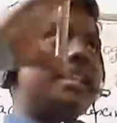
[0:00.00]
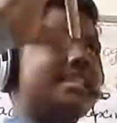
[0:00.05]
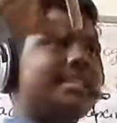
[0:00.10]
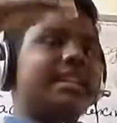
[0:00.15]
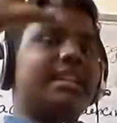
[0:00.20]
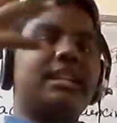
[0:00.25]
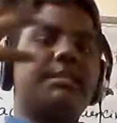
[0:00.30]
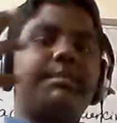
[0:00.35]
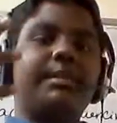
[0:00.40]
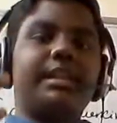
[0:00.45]

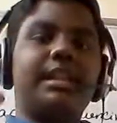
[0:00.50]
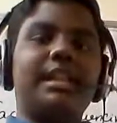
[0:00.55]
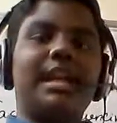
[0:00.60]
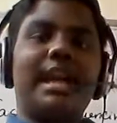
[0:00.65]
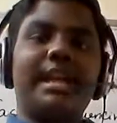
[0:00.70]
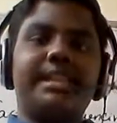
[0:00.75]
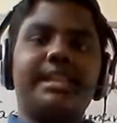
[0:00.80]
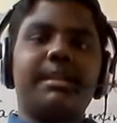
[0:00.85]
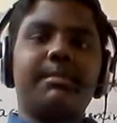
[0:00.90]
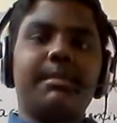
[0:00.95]
set up it in
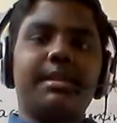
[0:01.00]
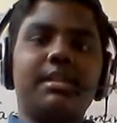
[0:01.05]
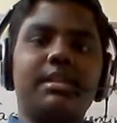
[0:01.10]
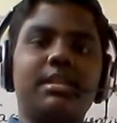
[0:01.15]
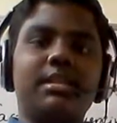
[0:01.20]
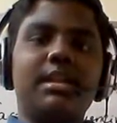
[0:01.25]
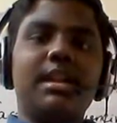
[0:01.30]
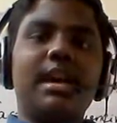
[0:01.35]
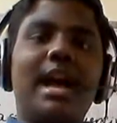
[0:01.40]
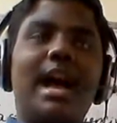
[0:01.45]
Hyderabad,
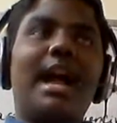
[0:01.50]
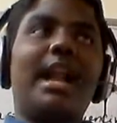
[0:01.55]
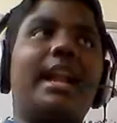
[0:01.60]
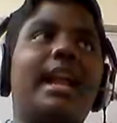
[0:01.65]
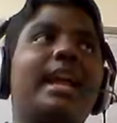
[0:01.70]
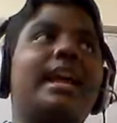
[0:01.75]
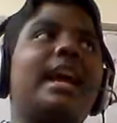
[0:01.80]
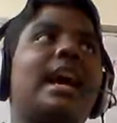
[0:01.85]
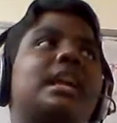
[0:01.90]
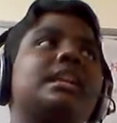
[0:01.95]
and
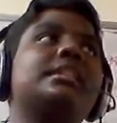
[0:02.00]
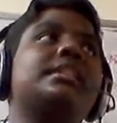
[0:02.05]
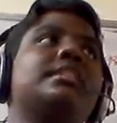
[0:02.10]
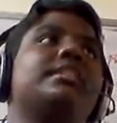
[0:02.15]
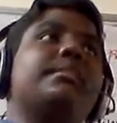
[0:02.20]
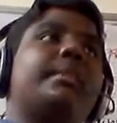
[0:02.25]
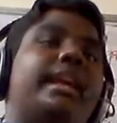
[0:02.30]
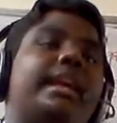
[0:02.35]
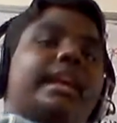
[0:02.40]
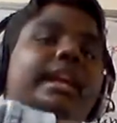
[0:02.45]
I can't
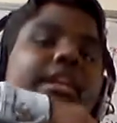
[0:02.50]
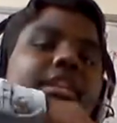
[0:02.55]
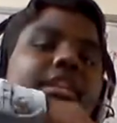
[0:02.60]
make it